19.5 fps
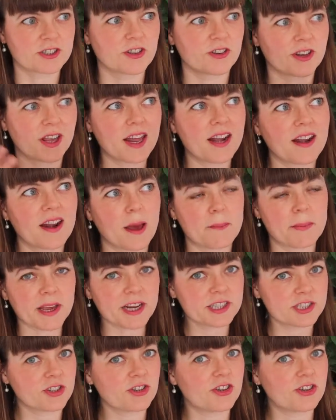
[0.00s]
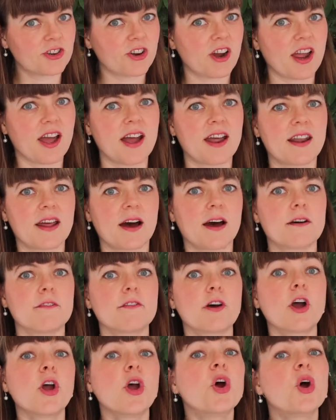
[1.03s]
So get a picture in your head
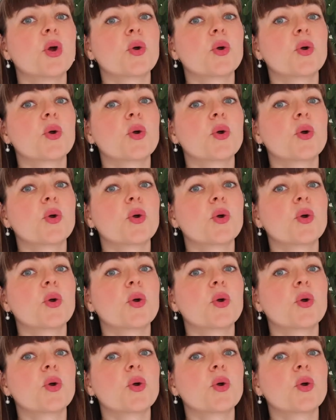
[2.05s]
of